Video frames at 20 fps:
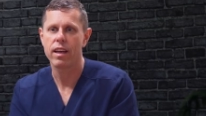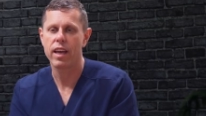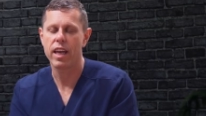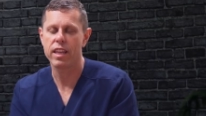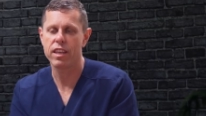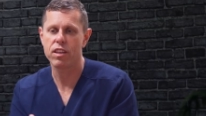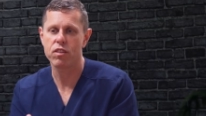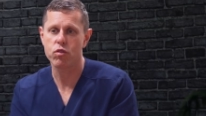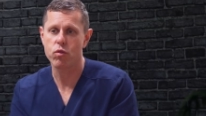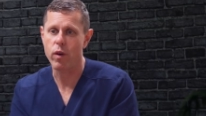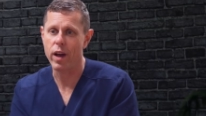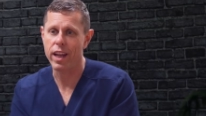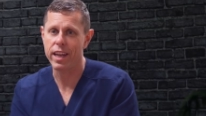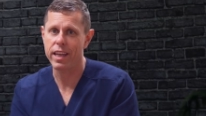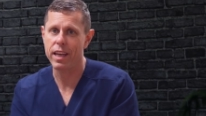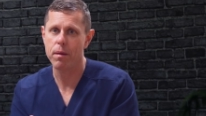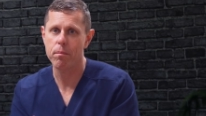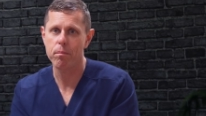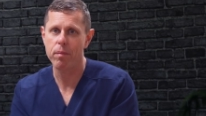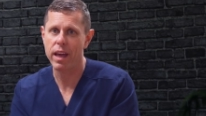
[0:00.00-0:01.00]
And the
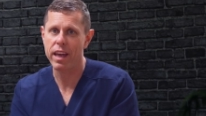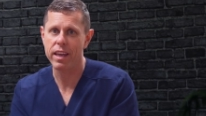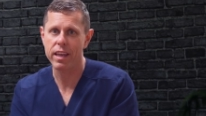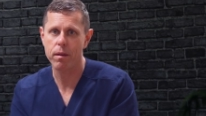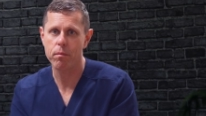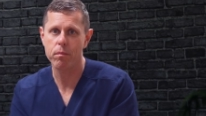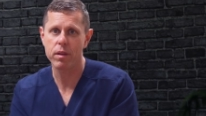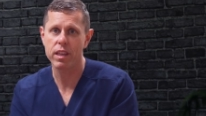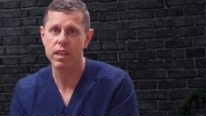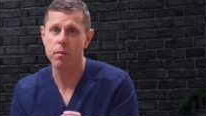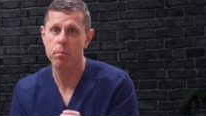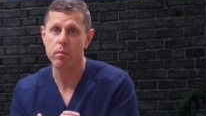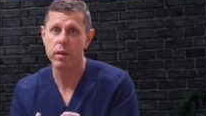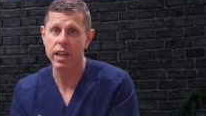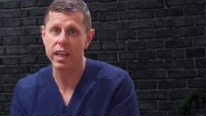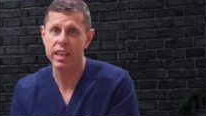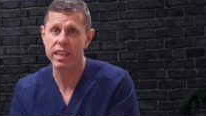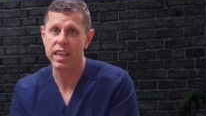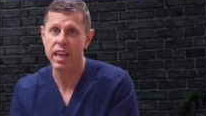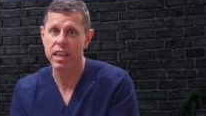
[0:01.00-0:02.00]
swelling and pain can be
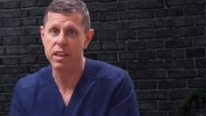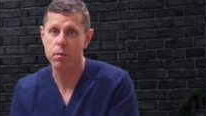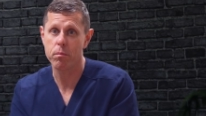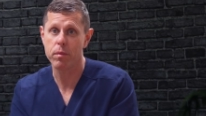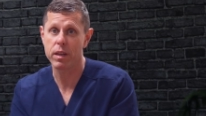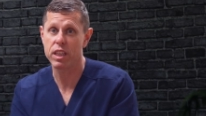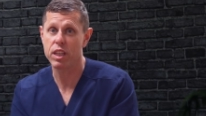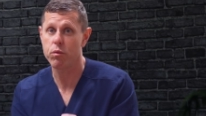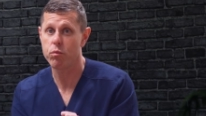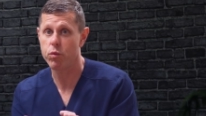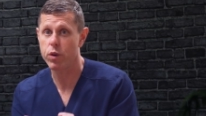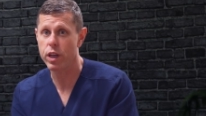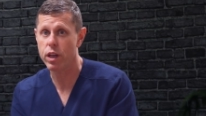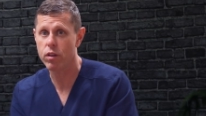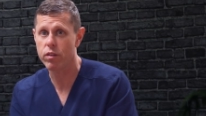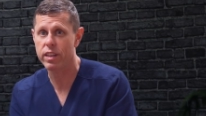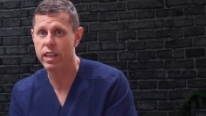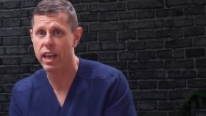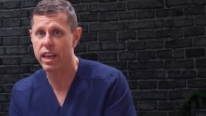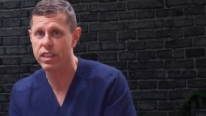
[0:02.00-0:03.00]
debilitating, but the real
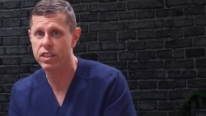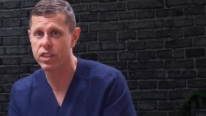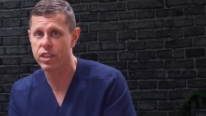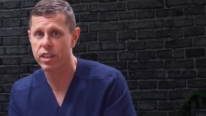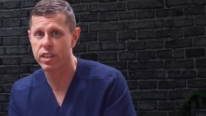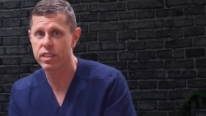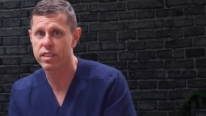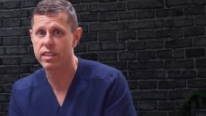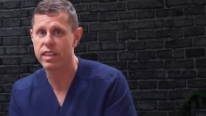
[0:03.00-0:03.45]
danger is